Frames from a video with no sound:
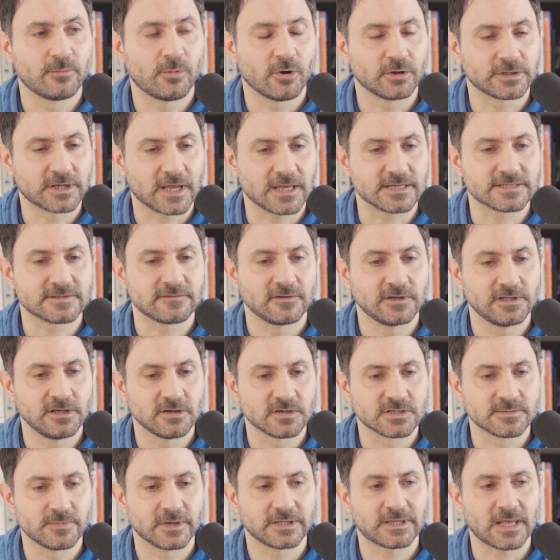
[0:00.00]
podcast
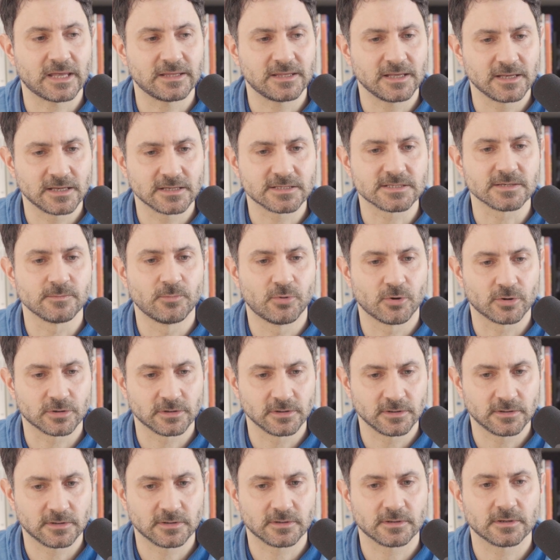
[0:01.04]
videos, but I think it's
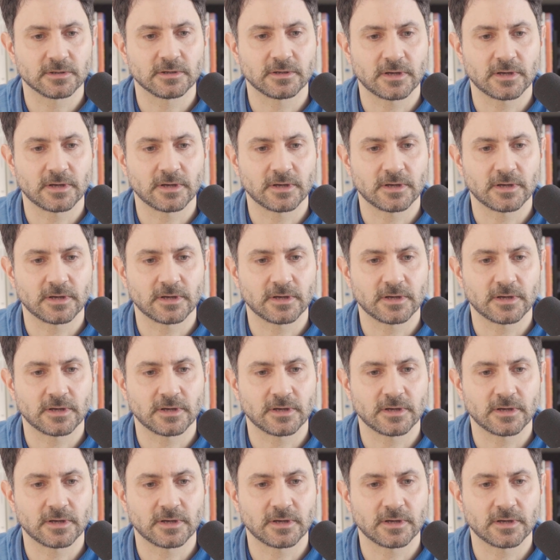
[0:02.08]
important.